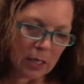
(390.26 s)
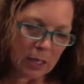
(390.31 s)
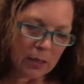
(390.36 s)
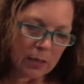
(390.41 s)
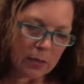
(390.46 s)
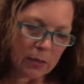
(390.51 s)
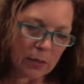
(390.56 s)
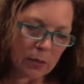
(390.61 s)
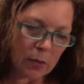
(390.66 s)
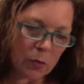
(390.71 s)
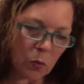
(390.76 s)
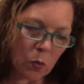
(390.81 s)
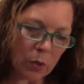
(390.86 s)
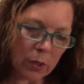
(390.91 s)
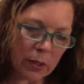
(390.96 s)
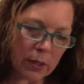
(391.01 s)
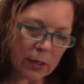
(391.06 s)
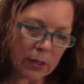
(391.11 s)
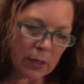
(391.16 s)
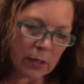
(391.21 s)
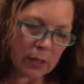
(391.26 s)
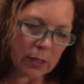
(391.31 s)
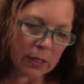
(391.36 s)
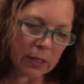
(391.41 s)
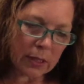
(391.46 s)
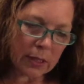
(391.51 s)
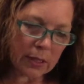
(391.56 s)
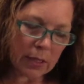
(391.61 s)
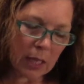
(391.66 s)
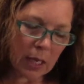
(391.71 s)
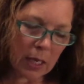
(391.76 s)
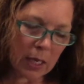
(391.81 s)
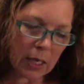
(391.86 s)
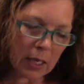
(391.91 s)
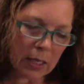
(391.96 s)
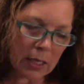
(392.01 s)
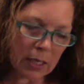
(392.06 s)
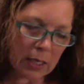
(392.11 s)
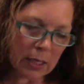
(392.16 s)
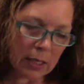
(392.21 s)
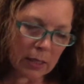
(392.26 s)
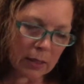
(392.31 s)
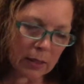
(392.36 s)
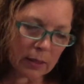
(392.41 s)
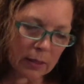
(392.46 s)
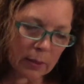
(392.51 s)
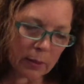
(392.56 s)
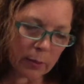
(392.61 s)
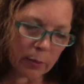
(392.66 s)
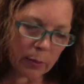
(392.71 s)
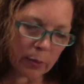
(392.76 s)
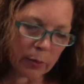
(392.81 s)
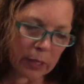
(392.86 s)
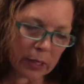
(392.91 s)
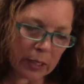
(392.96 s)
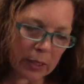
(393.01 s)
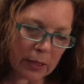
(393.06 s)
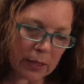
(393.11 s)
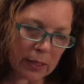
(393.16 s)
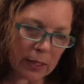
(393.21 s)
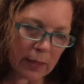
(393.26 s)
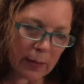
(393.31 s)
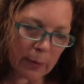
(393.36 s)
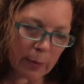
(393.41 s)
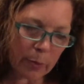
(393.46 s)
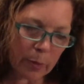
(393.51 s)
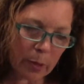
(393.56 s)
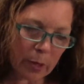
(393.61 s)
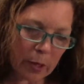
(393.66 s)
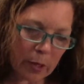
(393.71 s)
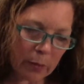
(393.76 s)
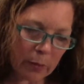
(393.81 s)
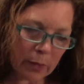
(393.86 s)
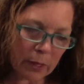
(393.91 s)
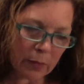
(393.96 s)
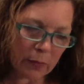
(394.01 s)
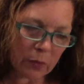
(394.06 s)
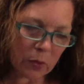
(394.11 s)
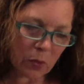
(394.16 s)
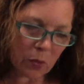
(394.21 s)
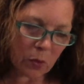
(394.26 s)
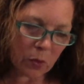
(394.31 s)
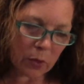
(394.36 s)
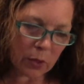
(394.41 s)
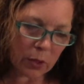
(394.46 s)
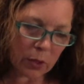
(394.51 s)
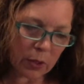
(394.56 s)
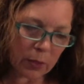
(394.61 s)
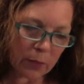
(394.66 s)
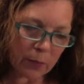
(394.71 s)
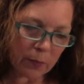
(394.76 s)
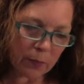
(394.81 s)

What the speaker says: So the words are in tiny little print in the bottom left corner